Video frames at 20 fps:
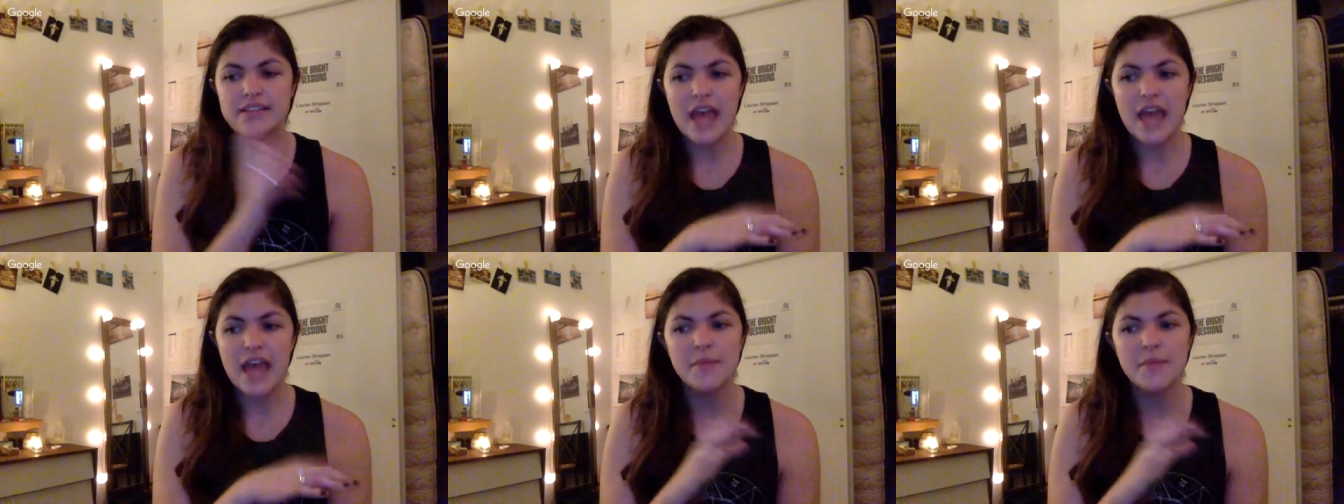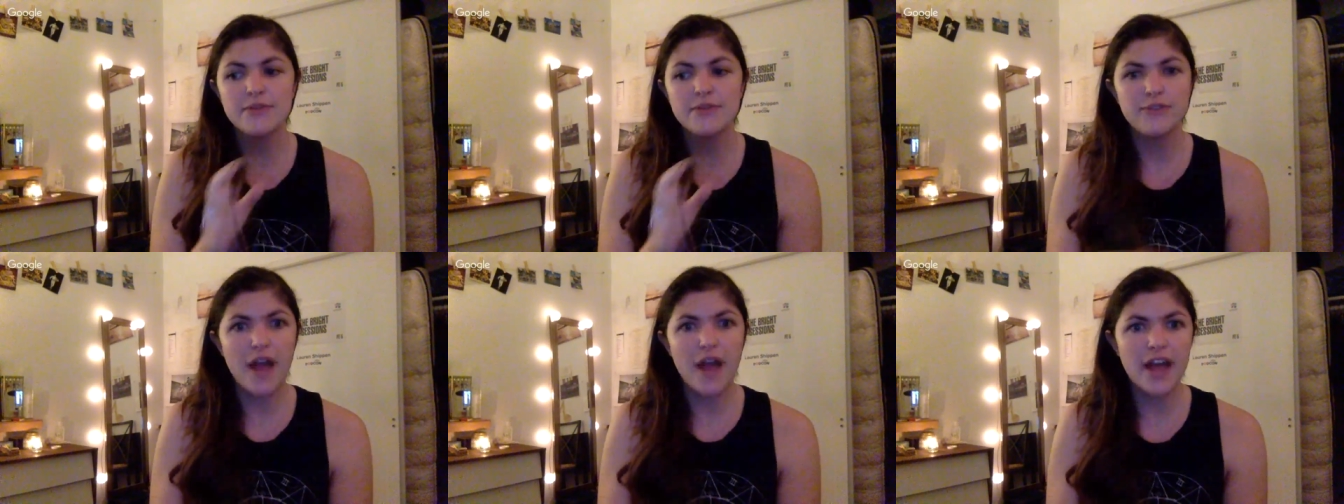
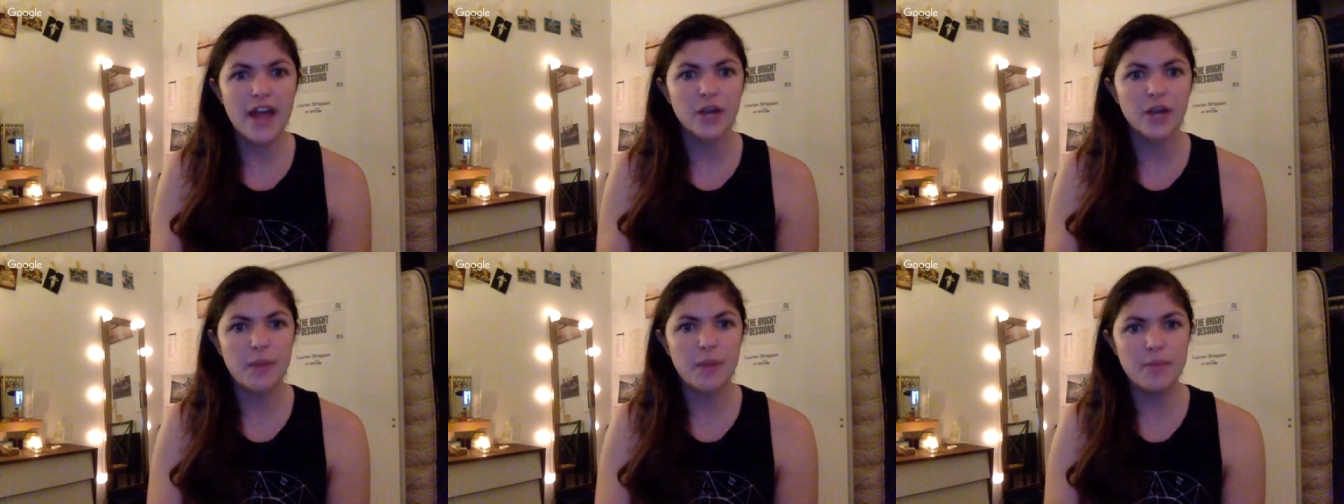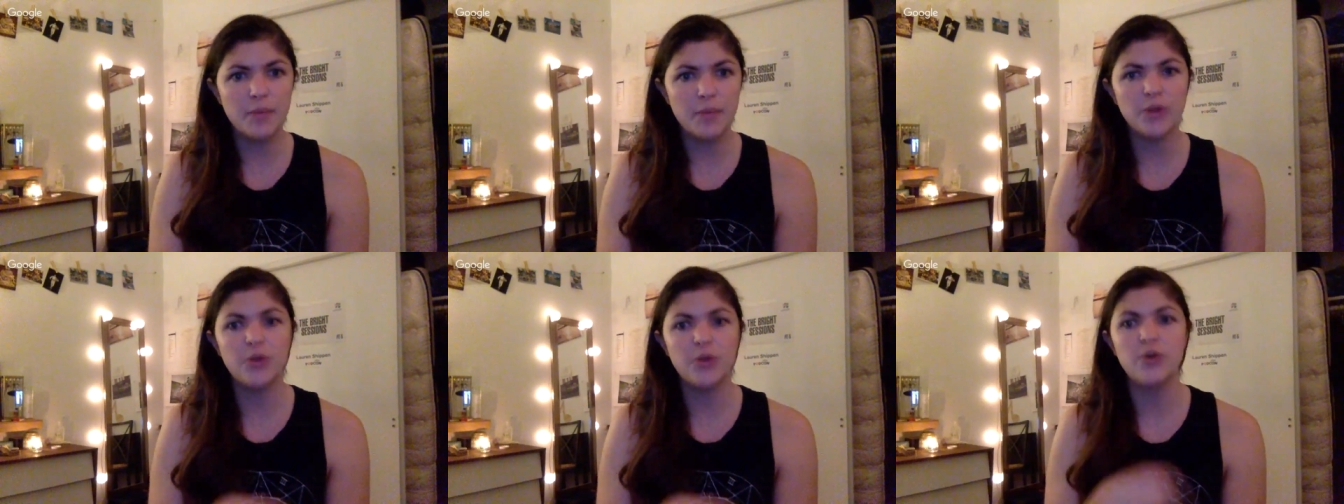Sam and Frank are
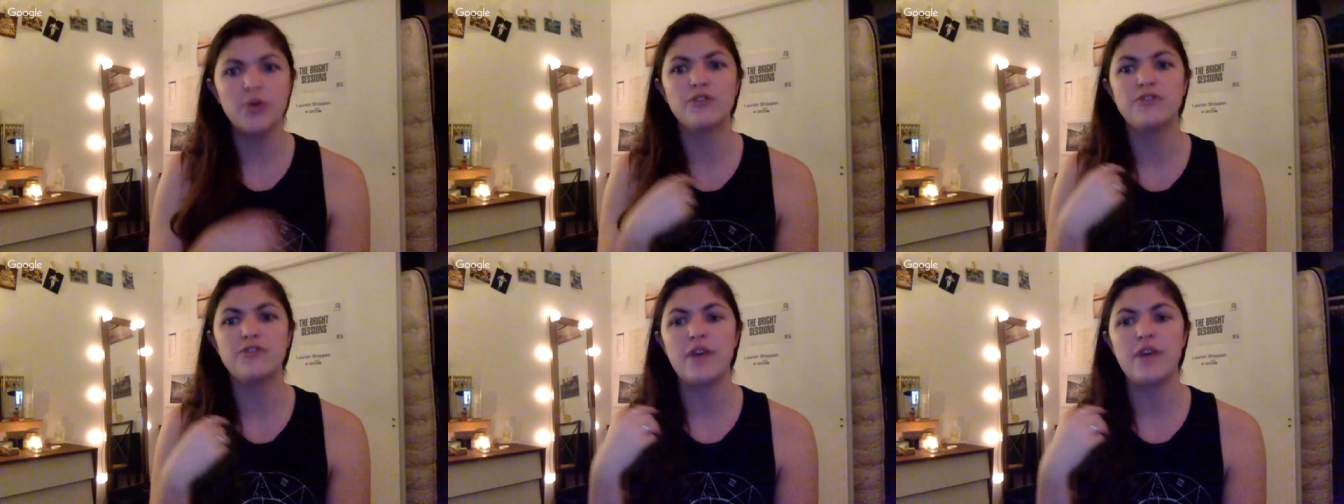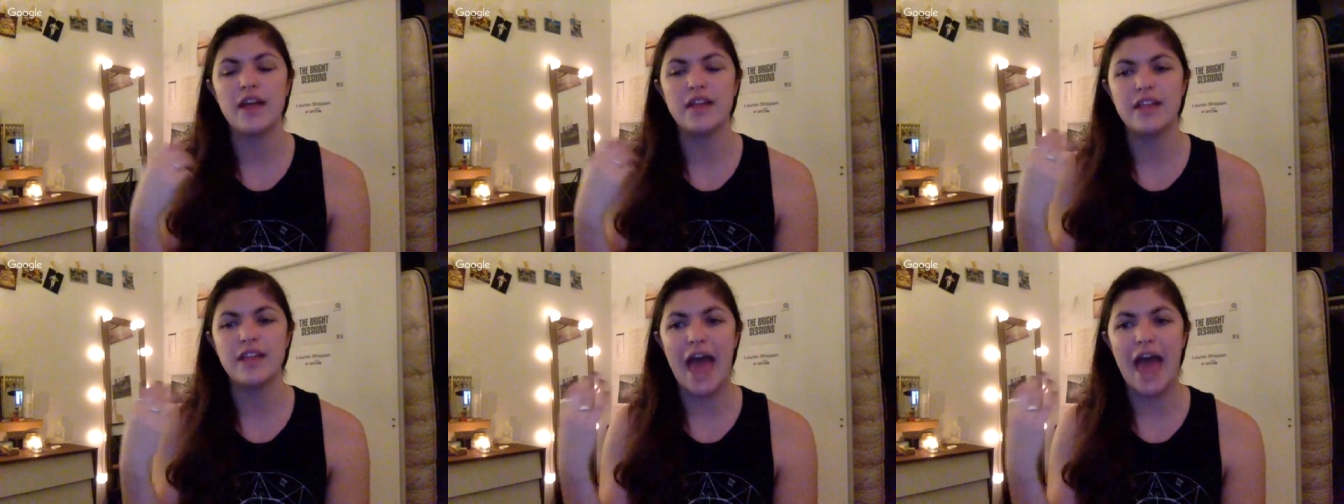people who have
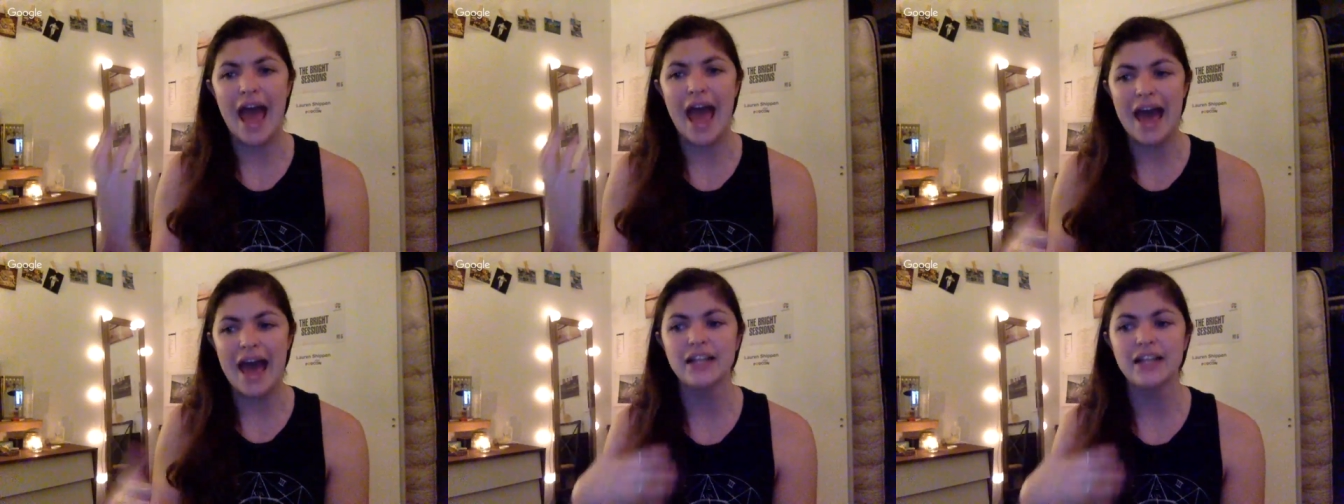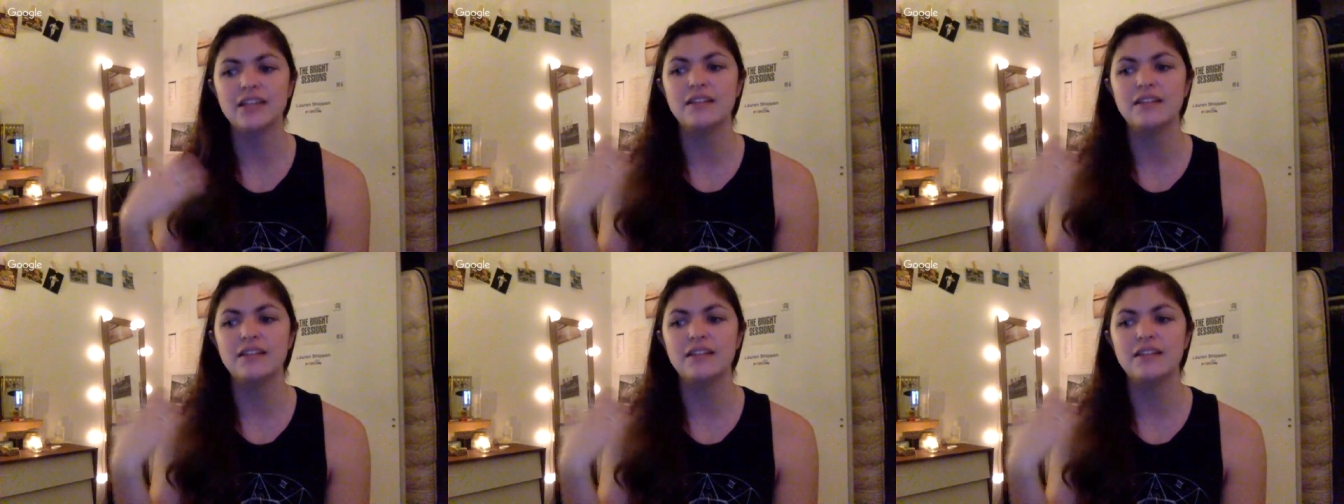had